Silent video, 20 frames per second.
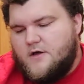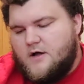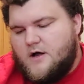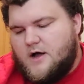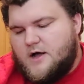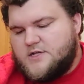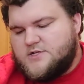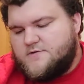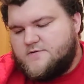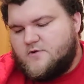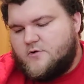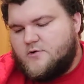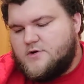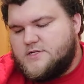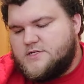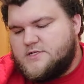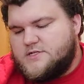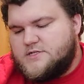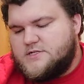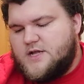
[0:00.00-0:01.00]
Uh, so of
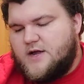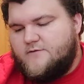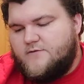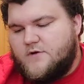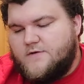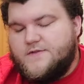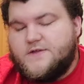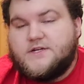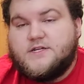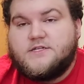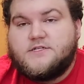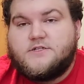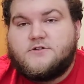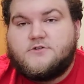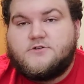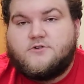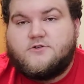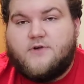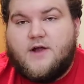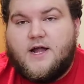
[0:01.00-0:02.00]
course, several of the discs are
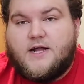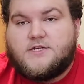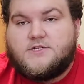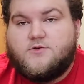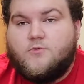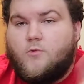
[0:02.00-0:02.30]
scratched.